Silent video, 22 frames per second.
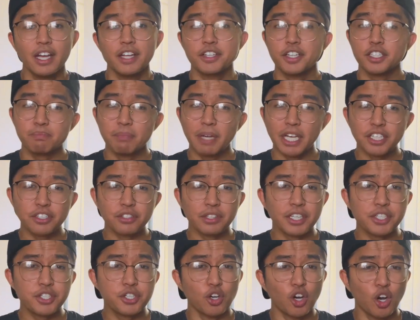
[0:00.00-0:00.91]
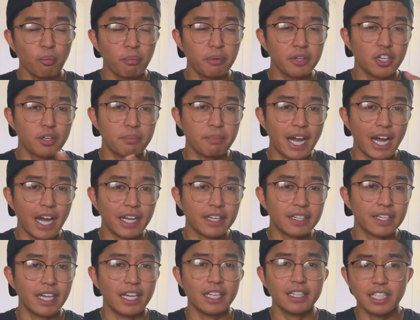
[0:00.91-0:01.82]
just make sure that you open your
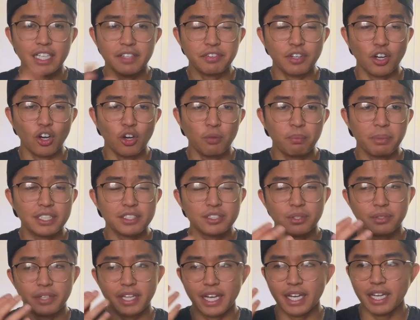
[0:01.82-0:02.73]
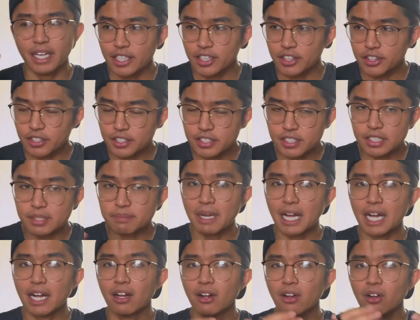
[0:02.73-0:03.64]
bag and leave it open so that the
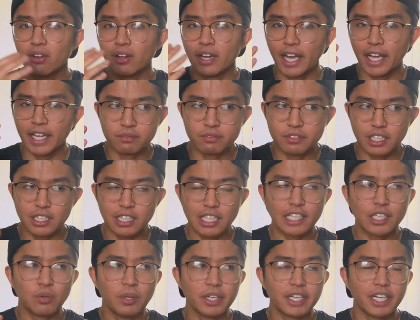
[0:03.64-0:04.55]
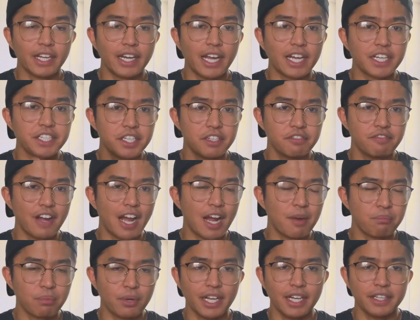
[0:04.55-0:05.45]
smell and the liquid can actually
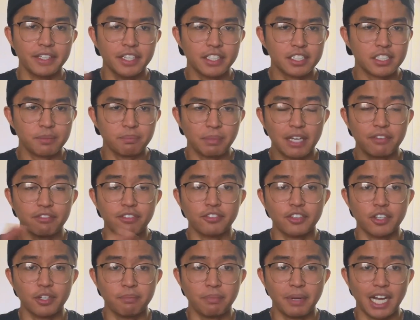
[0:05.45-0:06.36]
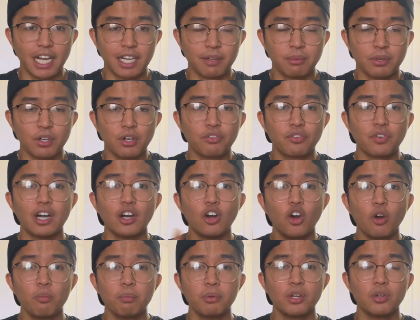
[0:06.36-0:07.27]
evaporate and dissipate from your bag. But overall, I
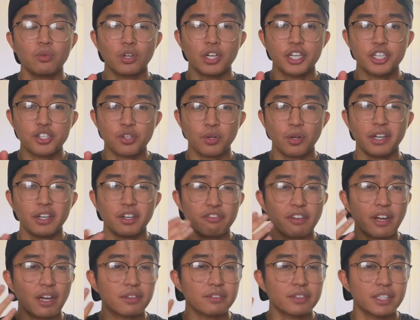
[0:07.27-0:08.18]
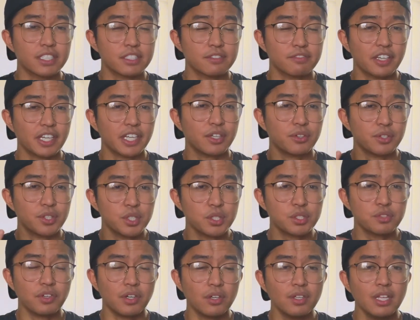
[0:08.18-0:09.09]
hope you enjoyed or found this video
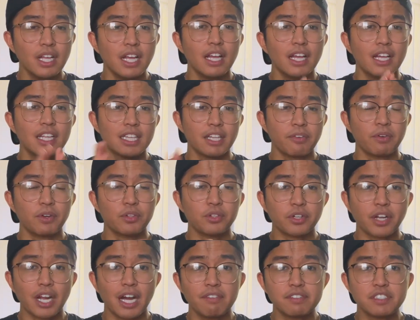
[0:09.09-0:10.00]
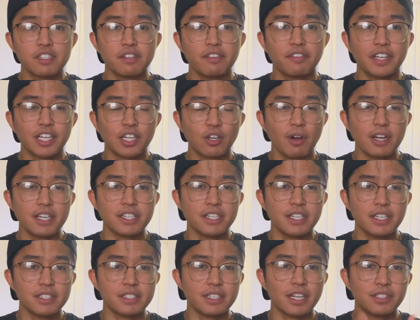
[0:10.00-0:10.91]
useful. Let me know in the comments if you have any
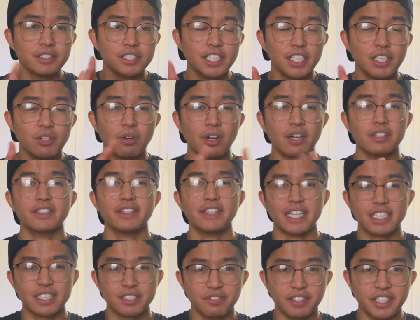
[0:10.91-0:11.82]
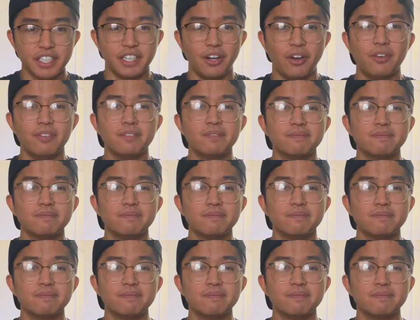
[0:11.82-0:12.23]
questions, and I'll see you all in the next video.